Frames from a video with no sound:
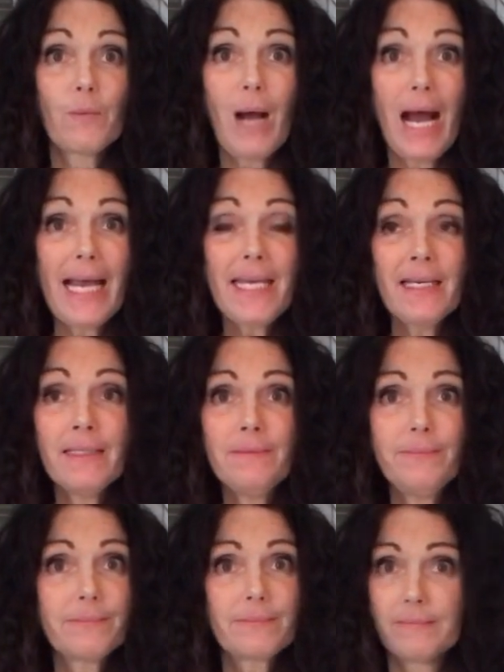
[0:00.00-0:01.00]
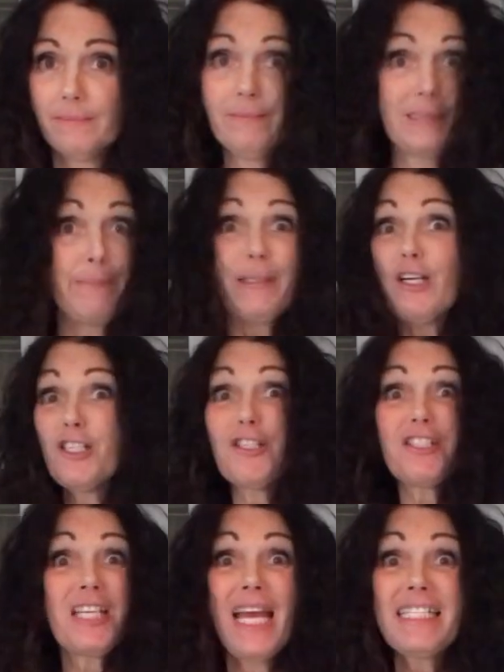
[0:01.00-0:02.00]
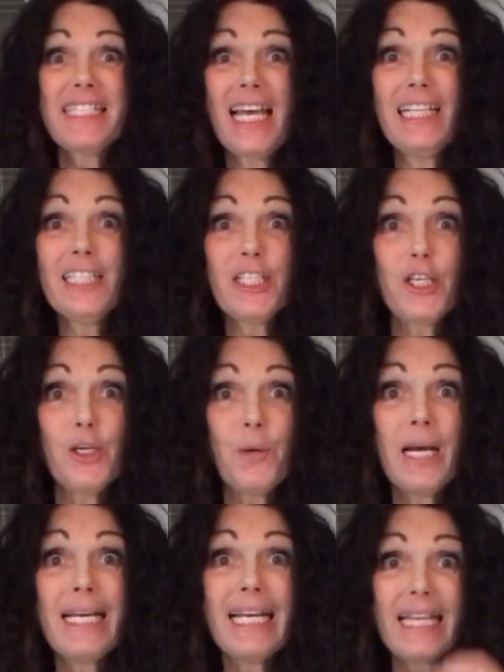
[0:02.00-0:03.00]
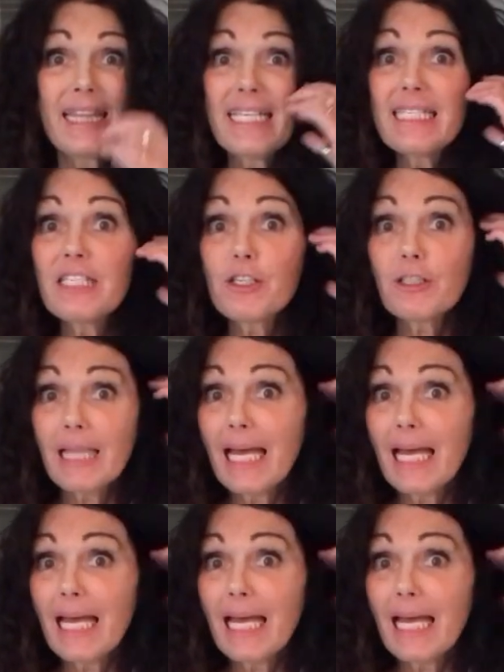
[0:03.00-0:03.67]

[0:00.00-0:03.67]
Why? Because it's telling you, this is your